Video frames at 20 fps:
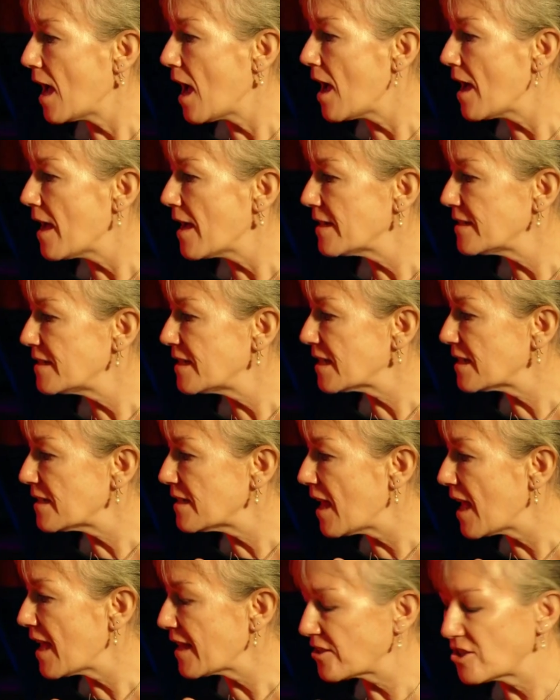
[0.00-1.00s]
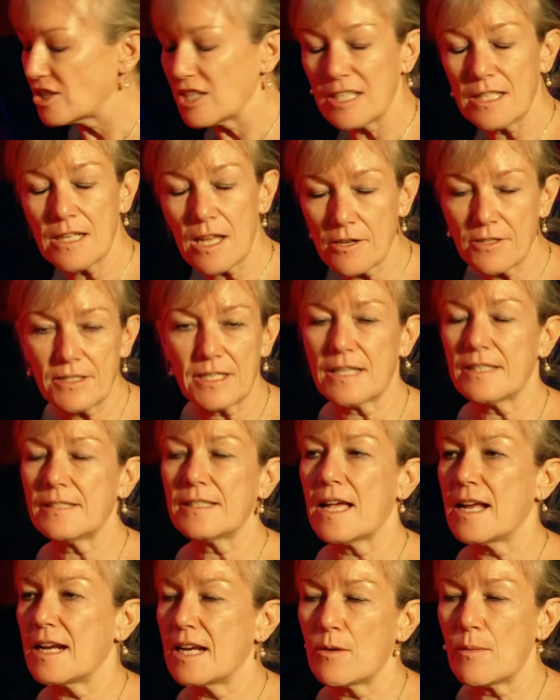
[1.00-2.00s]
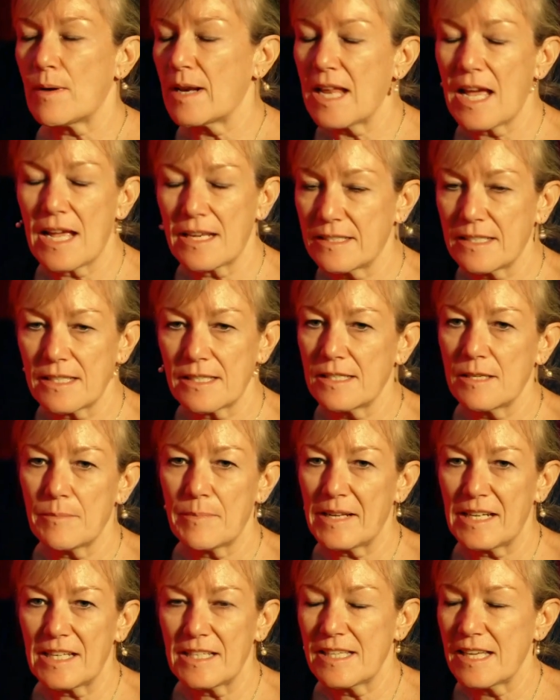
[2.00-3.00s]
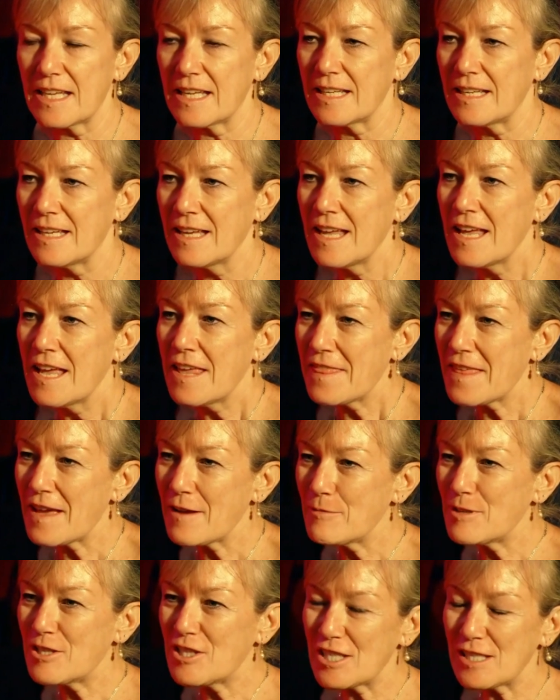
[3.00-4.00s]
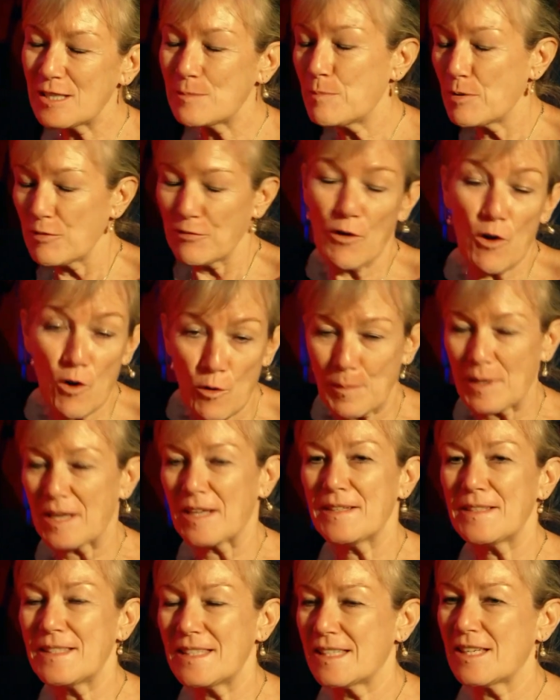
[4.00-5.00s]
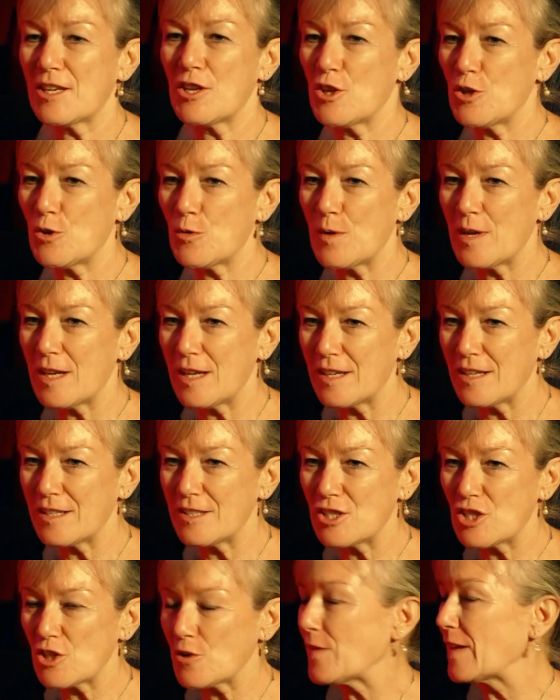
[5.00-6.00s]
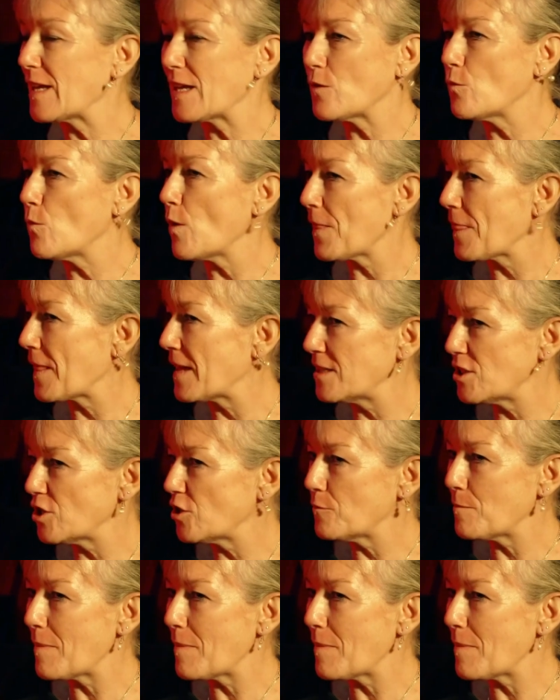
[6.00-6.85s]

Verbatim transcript: I didn't actually notice that anyone had disability. They were just performers who were doing what they do